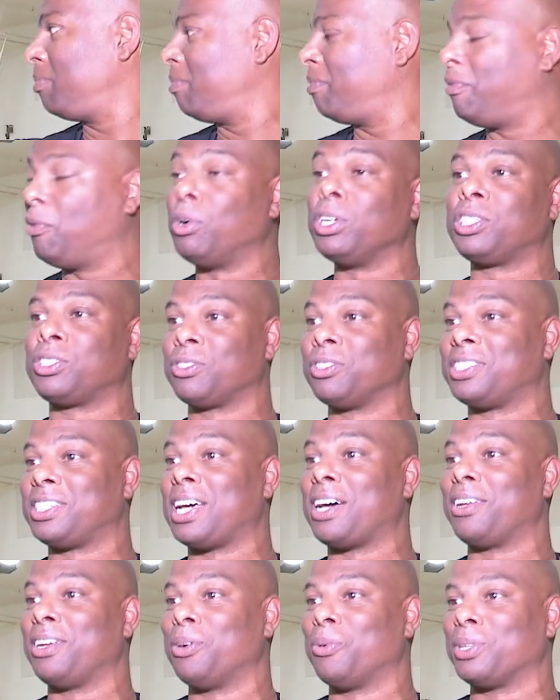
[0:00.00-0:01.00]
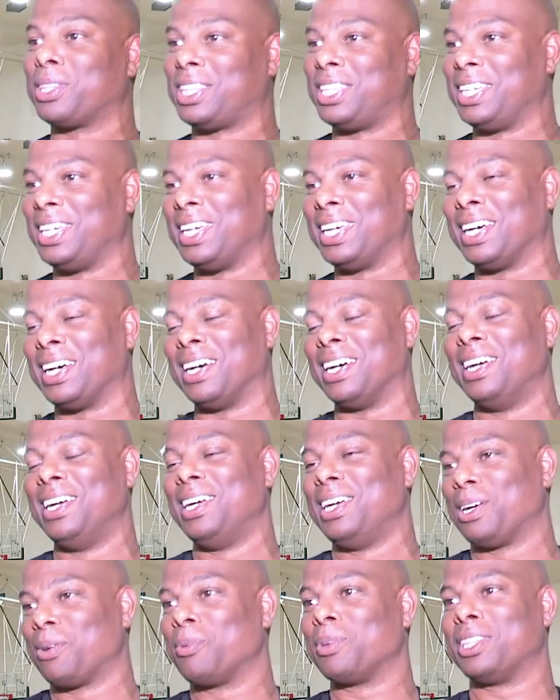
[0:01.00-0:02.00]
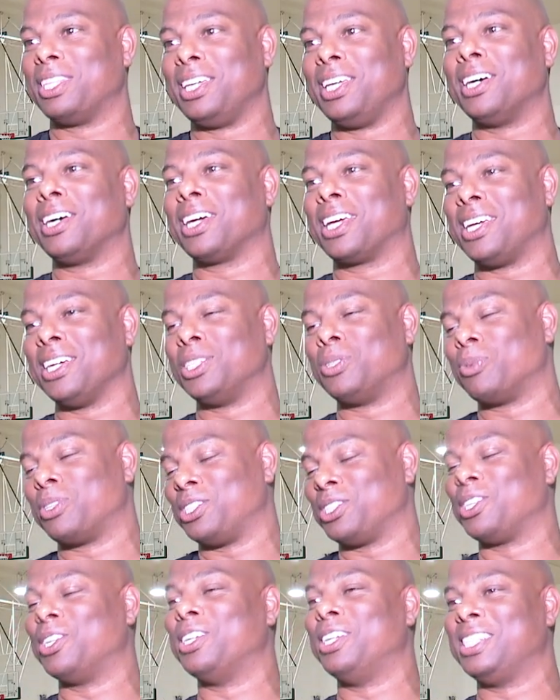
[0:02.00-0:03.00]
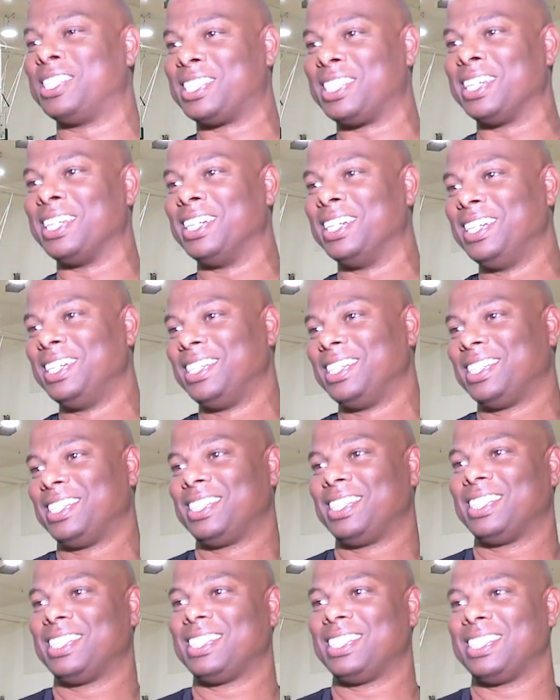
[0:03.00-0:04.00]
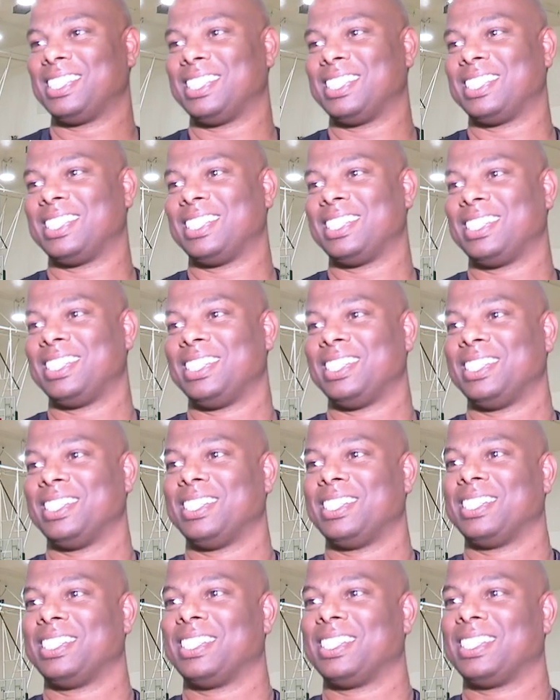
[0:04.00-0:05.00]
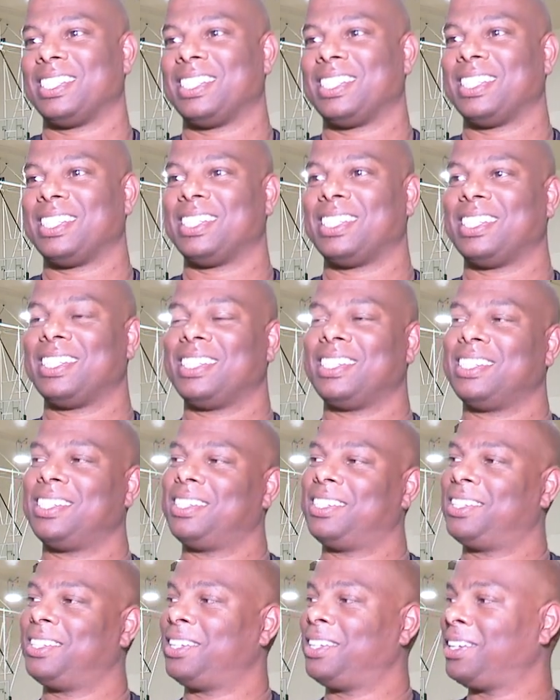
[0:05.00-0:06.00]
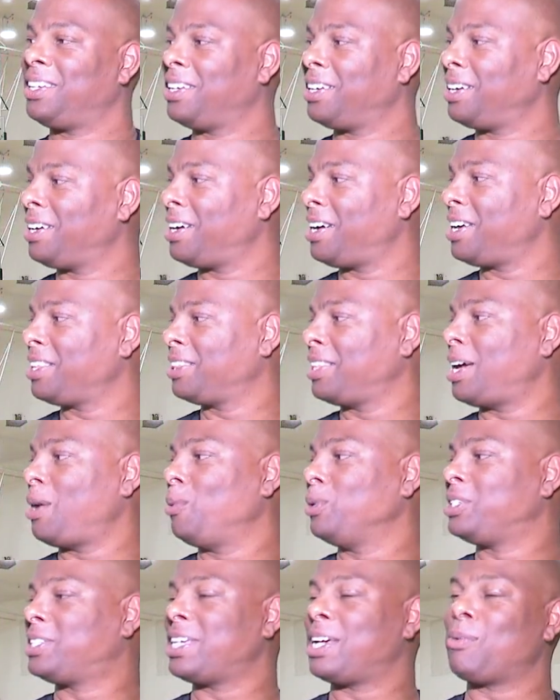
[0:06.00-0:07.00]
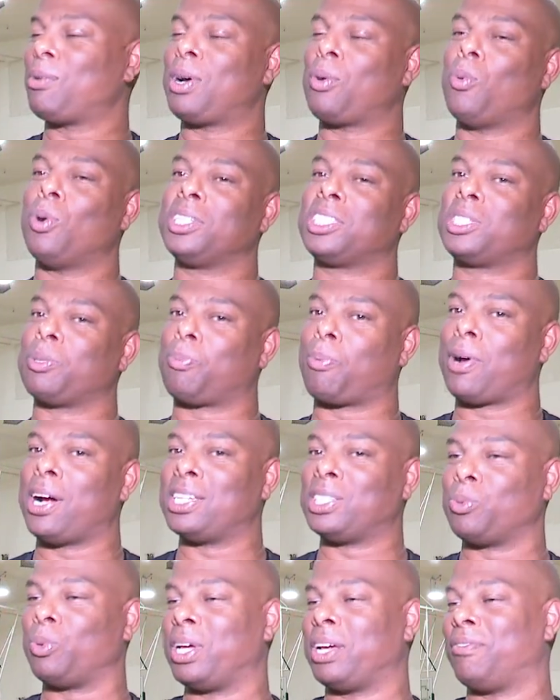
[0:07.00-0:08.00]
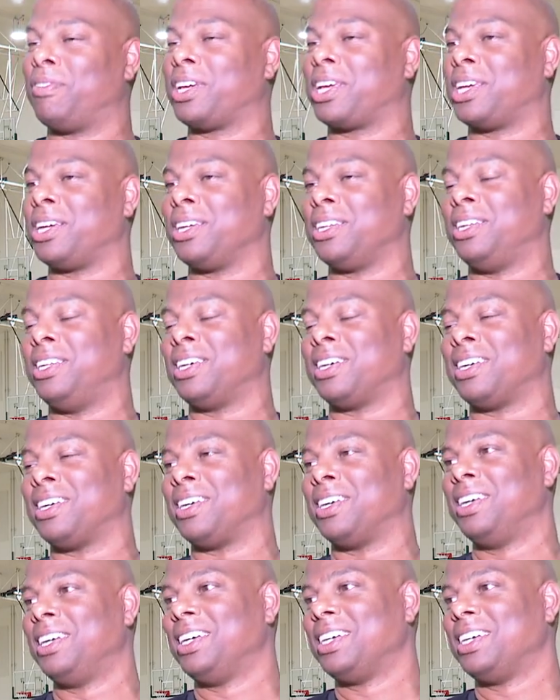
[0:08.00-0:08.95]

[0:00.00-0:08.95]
boisterous out here with the uh, with the young kids, which is good to see. Any surprises for the camp along the way? Uh, I, I, would say well, one surprise. We have a kid, uh,